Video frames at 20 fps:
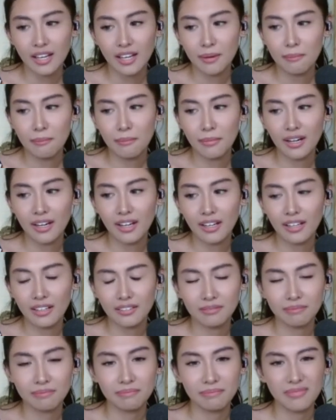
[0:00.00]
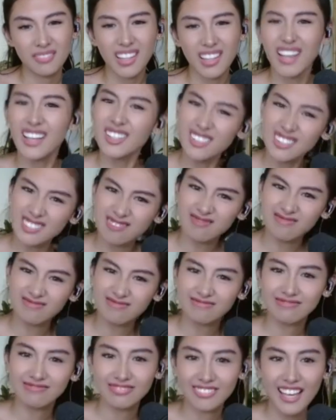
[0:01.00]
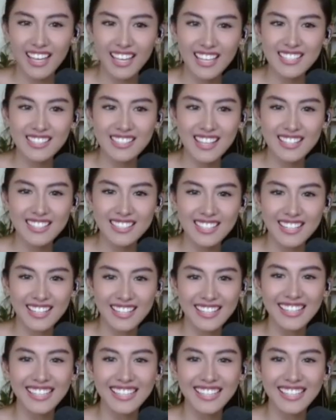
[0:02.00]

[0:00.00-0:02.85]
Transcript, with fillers: But I guess that's it.